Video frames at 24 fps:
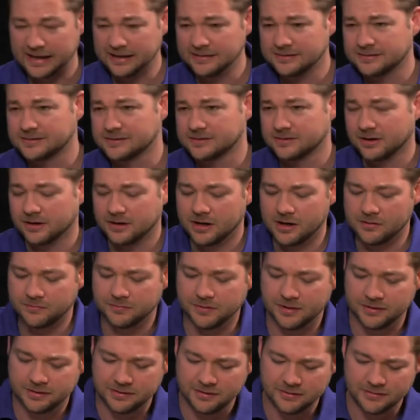guess to start off
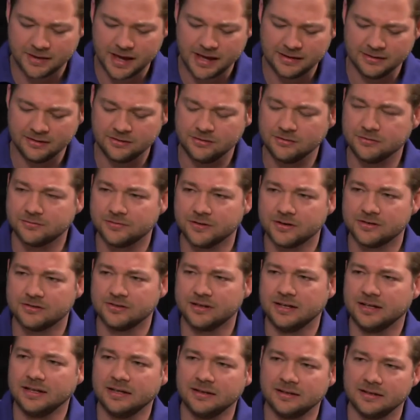with, how did you
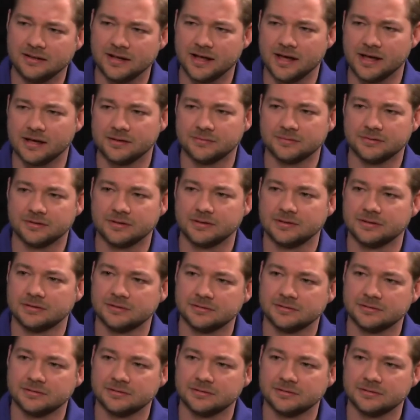first get into knives?